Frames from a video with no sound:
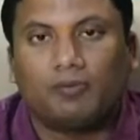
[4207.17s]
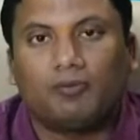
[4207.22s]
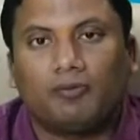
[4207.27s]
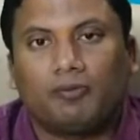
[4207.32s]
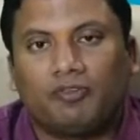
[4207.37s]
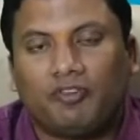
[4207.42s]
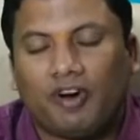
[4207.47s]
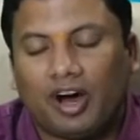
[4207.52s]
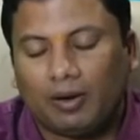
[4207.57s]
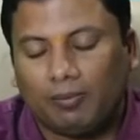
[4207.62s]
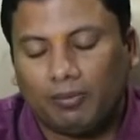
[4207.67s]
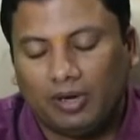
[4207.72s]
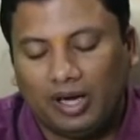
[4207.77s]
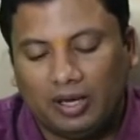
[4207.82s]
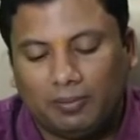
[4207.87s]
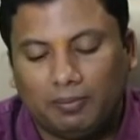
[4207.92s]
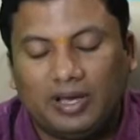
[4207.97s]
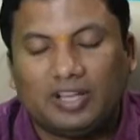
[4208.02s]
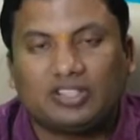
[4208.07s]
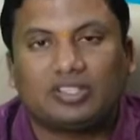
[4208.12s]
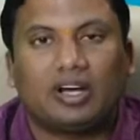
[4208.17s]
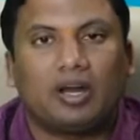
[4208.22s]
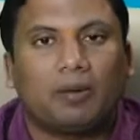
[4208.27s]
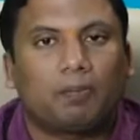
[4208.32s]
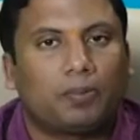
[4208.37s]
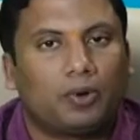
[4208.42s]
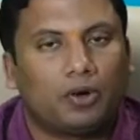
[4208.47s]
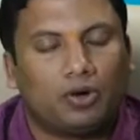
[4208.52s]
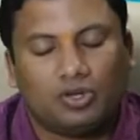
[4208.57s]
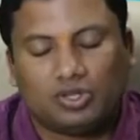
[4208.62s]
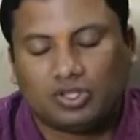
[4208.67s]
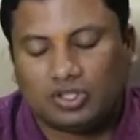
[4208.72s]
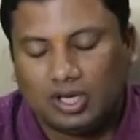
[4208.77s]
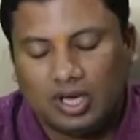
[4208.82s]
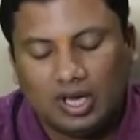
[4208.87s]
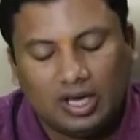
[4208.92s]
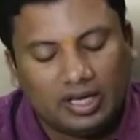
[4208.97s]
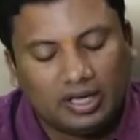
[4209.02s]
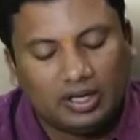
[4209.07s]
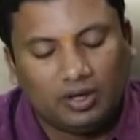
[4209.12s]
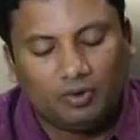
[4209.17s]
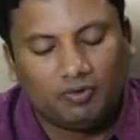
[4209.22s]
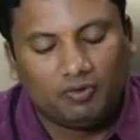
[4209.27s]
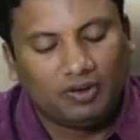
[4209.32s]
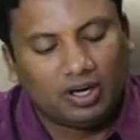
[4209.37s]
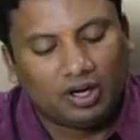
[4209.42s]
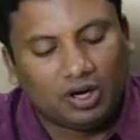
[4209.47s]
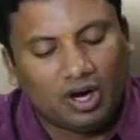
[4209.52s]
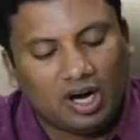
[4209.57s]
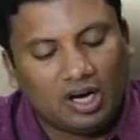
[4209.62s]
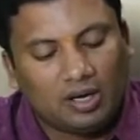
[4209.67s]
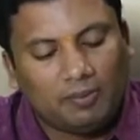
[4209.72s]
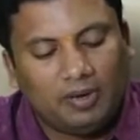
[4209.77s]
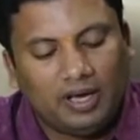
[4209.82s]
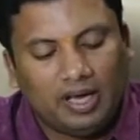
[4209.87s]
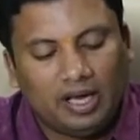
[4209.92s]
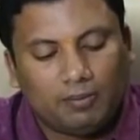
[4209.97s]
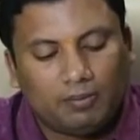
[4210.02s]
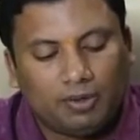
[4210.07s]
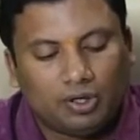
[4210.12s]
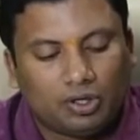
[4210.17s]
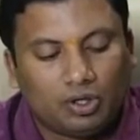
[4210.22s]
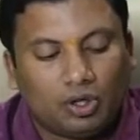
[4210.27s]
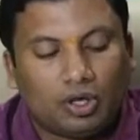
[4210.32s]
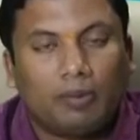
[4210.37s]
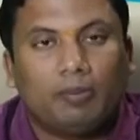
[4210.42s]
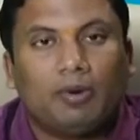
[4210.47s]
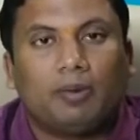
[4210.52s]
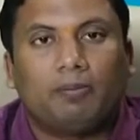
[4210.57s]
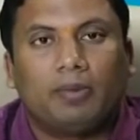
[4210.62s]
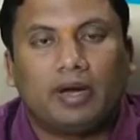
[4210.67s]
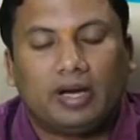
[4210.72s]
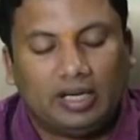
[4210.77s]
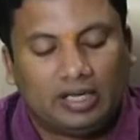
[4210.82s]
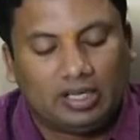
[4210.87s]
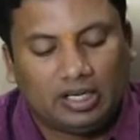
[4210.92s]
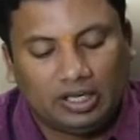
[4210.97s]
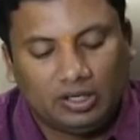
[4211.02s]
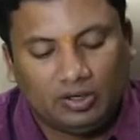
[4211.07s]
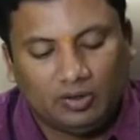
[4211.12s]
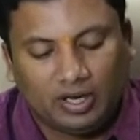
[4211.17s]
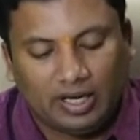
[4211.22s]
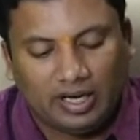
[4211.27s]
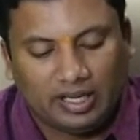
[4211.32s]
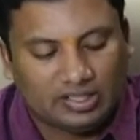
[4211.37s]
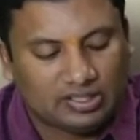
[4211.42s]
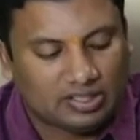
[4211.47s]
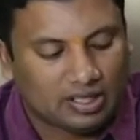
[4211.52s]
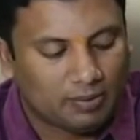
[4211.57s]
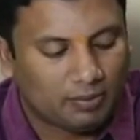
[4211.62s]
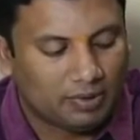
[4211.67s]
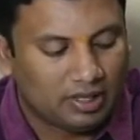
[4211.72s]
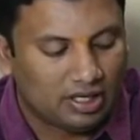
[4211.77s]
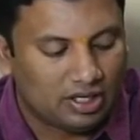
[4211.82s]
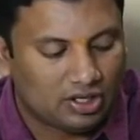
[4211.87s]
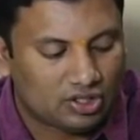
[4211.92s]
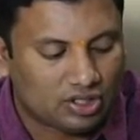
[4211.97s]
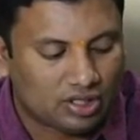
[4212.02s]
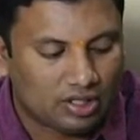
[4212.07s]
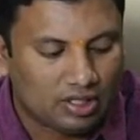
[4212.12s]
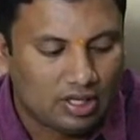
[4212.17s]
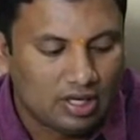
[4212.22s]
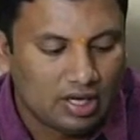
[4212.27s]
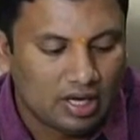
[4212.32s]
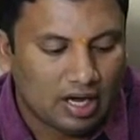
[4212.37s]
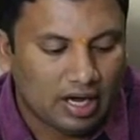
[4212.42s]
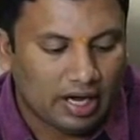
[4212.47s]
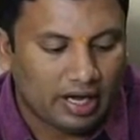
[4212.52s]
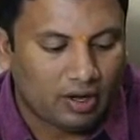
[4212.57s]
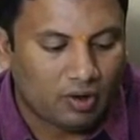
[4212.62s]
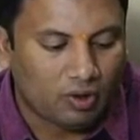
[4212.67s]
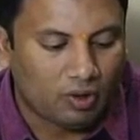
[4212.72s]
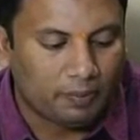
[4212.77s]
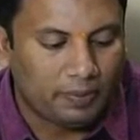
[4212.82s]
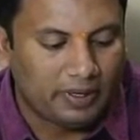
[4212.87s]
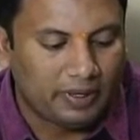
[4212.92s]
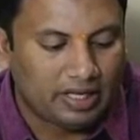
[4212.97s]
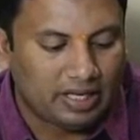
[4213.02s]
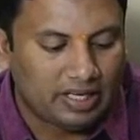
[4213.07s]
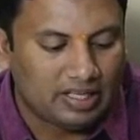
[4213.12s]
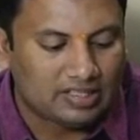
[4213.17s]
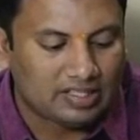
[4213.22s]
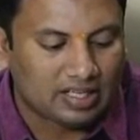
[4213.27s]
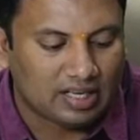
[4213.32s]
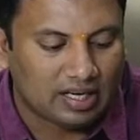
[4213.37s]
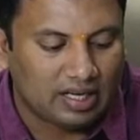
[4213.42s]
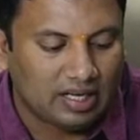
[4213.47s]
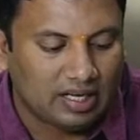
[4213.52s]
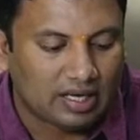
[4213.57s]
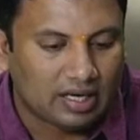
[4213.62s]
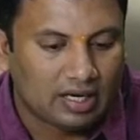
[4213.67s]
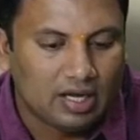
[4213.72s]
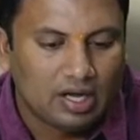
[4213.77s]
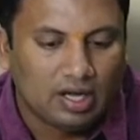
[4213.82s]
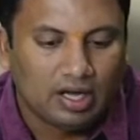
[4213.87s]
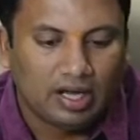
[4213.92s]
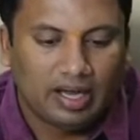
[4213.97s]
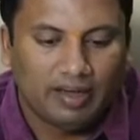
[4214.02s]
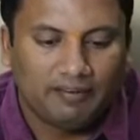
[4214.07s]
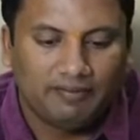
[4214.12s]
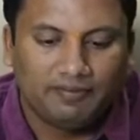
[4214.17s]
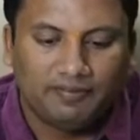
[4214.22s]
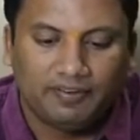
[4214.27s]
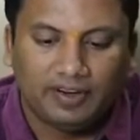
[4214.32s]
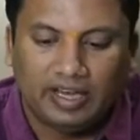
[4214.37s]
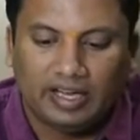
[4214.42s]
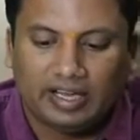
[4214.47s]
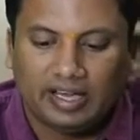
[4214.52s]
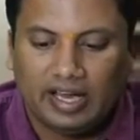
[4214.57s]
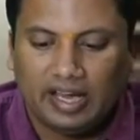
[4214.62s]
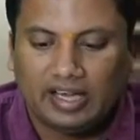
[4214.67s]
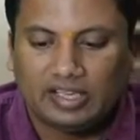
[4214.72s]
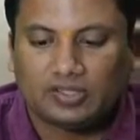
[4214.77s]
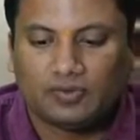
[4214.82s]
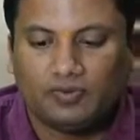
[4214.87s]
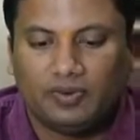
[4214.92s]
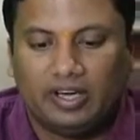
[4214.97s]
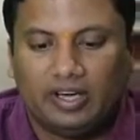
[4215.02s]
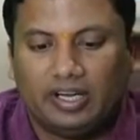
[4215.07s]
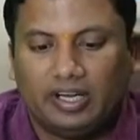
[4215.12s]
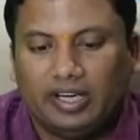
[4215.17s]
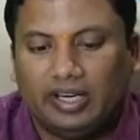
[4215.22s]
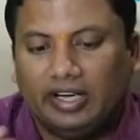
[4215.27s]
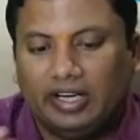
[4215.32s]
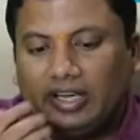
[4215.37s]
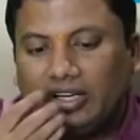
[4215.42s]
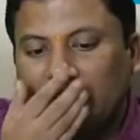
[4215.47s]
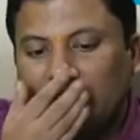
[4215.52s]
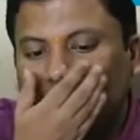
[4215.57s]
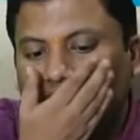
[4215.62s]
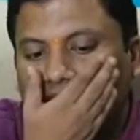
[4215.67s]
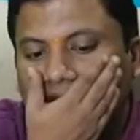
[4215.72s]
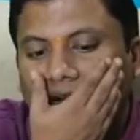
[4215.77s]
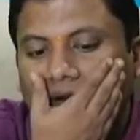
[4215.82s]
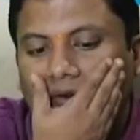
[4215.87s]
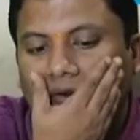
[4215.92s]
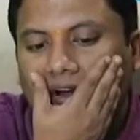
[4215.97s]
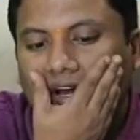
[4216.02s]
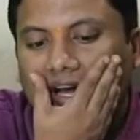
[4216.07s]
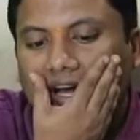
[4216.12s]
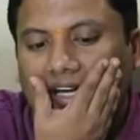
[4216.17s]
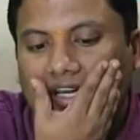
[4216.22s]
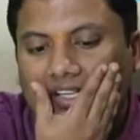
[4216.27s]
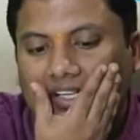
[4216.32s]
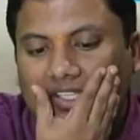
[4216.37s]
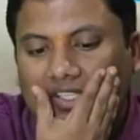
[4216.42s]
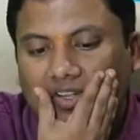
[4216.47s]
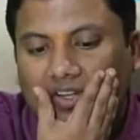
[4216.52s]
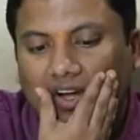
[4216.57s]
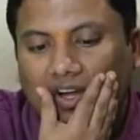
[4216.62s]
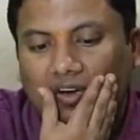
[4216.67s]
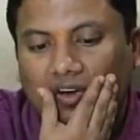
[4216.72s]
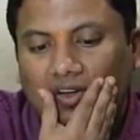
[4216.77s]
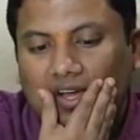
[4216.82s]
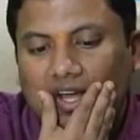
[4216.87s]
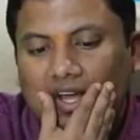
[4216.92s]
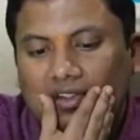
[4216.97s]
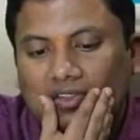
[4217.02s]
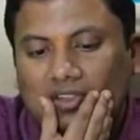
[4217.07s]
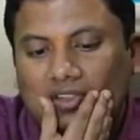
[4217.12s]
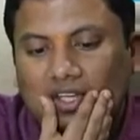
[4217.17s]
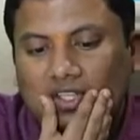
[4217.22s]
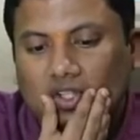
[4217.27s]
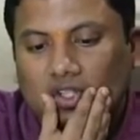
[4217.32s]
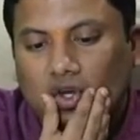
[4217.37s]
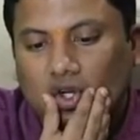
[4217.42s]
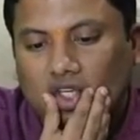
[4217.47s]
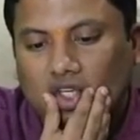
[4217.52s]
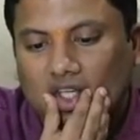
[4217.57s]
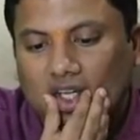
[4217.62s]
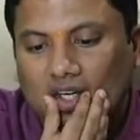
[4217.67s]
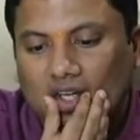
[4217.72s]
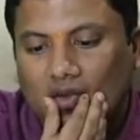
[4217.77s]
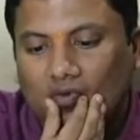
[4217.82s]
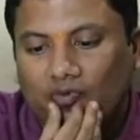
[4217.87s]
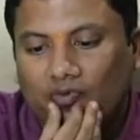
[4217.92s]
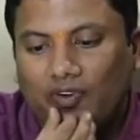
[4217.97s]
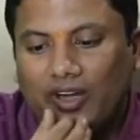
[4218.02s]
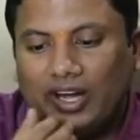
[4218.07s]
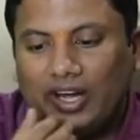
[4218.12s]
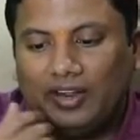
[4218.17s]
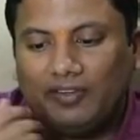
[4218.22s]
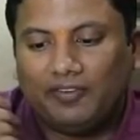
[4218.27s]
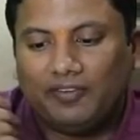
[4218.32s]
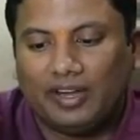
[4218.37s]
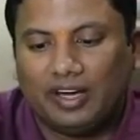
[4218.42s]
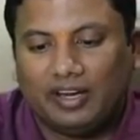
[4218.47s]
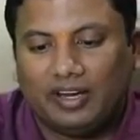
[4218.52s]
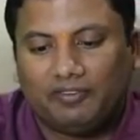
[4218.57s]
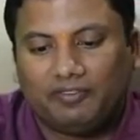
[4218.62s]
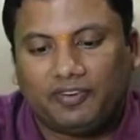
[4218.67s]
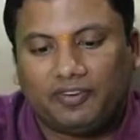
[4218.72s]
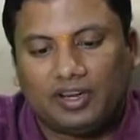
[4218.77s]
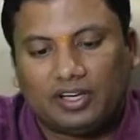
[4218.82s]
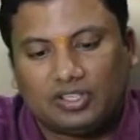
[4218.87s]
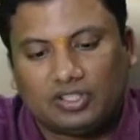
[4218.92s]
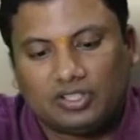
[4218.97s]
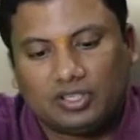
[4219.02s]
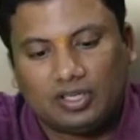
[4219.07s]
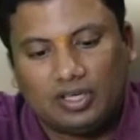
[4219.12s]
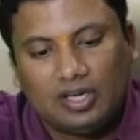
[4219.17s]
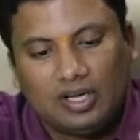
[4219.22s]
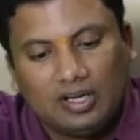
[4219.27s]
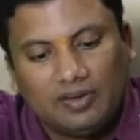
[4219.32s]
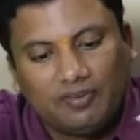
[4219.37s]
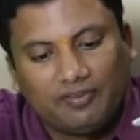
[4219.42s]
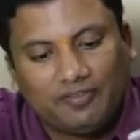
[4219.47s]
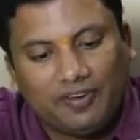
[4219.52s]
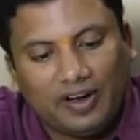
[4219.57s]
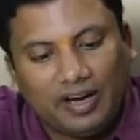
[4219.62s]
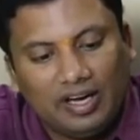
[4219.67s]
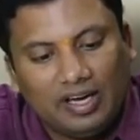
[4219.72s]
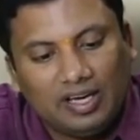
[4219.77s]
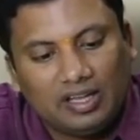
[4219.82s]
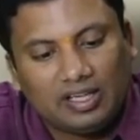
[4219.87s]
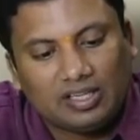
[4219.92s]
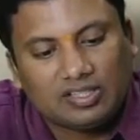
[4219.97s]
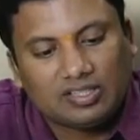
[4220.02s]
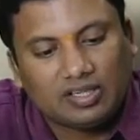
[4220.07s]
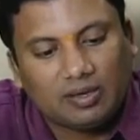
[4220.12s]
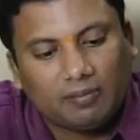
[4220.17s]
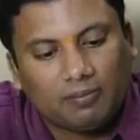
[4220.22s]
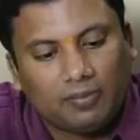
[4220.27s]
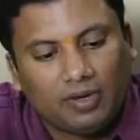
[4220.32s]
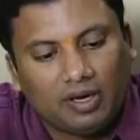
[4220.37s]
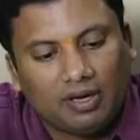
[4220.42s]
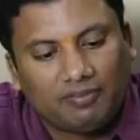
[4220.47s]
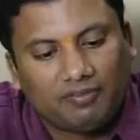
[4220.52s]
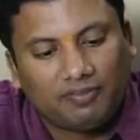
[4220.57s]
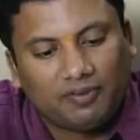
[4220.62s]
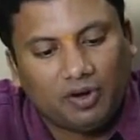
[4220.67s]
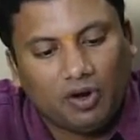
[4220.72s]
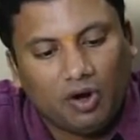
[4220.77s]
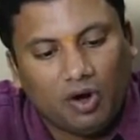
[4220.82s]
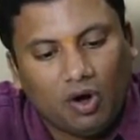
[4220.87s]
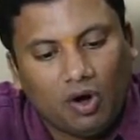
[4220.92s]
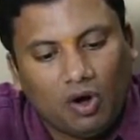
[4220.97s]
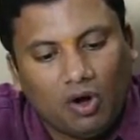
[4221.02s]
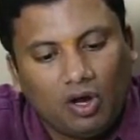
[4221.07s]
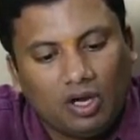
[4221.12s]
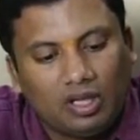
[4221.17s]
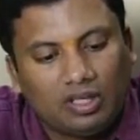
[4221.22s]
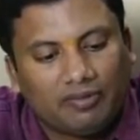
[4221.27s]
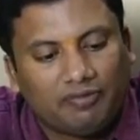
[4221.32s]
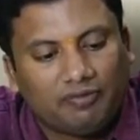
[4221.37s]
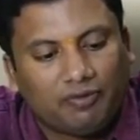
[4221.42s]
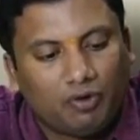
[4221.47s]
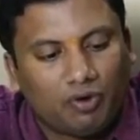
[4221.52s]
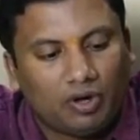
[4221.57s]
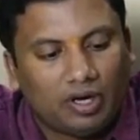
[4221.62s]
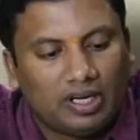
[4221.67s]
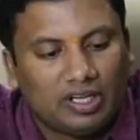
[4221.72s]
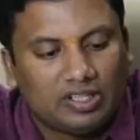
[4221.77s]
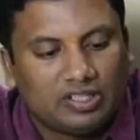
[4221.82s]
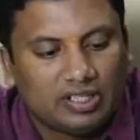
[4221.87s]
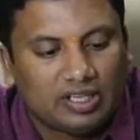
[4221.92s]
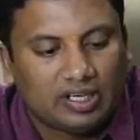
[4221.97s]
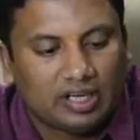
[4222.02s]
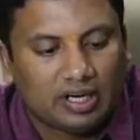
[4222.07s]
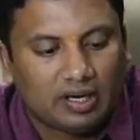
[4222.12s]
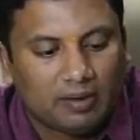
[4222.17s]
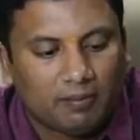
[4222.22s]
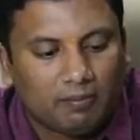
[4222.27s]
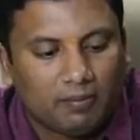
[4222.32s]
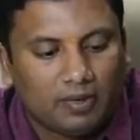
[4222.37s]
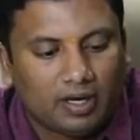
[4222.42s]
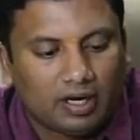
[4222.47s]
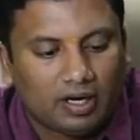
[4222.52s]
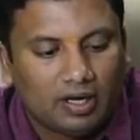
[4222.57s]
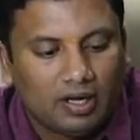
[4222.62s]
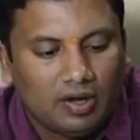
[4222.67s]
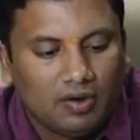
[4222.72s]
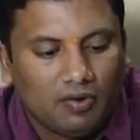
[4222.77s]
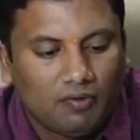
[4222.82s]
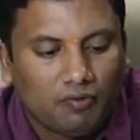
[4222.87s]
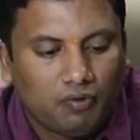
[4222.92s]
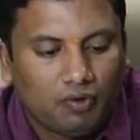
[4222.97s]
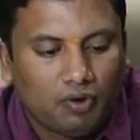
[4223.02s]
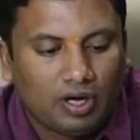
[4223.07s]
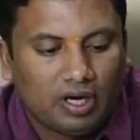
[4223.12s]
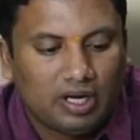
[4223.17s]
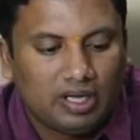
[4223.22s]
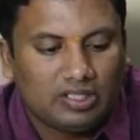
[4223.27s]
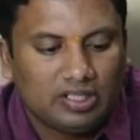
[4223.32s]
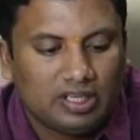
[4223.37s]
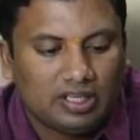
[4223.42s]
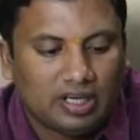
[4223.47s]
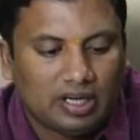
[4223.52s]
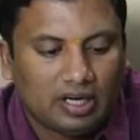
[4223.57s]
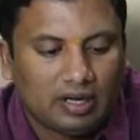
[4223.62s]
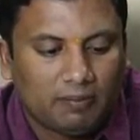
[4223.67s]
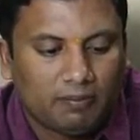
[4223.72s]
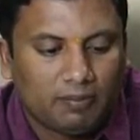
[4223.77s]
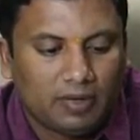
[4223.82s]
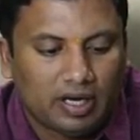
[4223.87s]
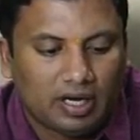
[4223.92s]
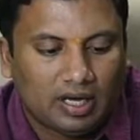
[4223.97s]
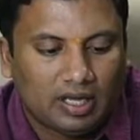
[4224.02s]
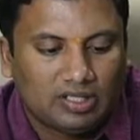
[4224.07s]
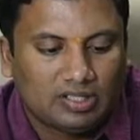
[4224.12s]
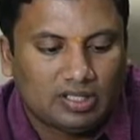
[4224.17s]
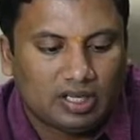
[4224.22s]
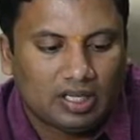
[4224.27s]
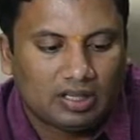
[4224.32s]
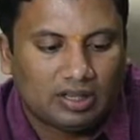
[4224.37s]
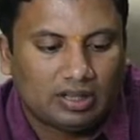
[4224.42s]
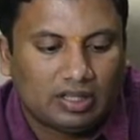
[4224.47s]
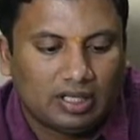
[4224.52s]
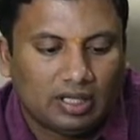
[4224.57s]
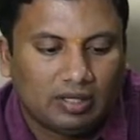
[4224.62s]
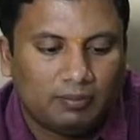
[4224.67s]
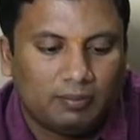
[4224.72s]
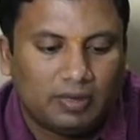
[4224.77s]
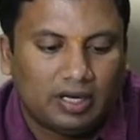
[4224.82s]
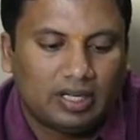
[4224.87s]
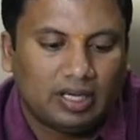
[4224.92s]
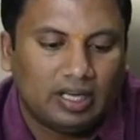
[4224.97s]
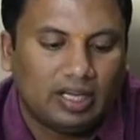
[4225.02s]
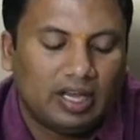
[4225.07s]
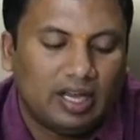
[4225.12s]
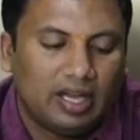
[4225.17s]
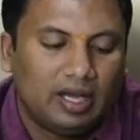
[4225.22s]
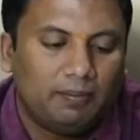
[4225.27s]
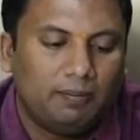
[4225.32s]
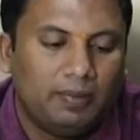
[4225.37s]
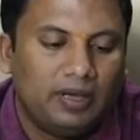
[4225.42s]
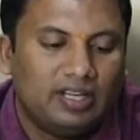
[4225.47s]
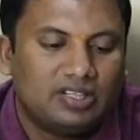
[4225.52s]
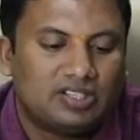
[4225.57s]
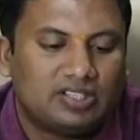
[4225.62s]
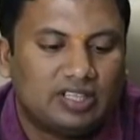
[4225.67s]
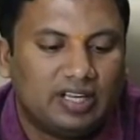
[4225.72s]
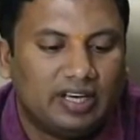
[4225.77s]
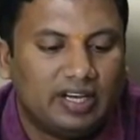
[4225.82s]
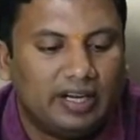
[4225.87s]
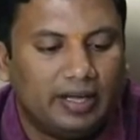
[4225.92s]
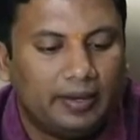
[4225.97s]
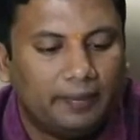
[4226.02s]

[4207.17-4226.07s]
Formula based approach, you will not be able to remember it in your examination. I hope it is clear. Every case we did it. Now let us solve this question very, very fast. Find the sum of all the 4-digit number. 4-digit number is nothing but ABCD.